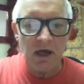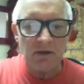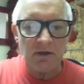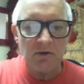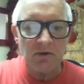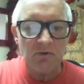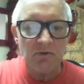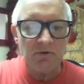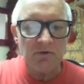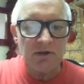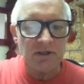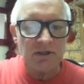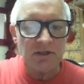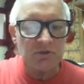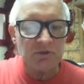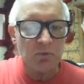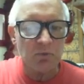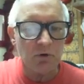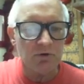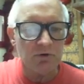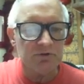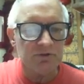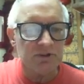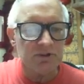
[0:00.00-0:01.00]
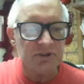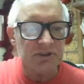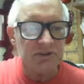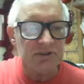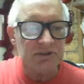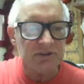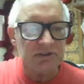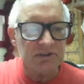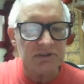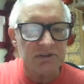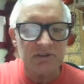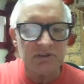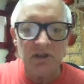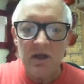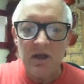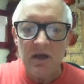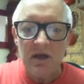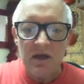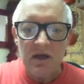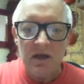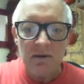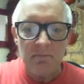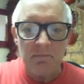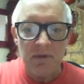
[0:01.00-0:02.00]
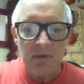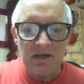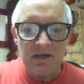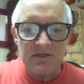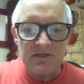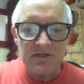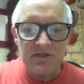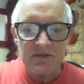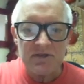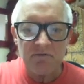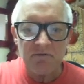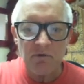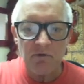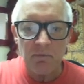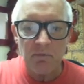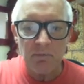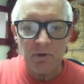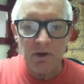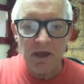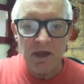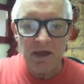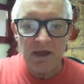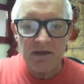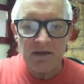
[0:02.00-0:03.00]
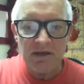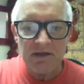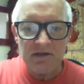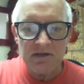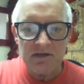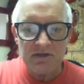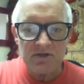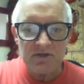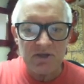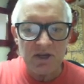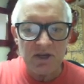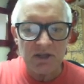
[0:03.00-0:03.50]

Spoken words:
IQ Test World's Easiest, Message from Pleiades.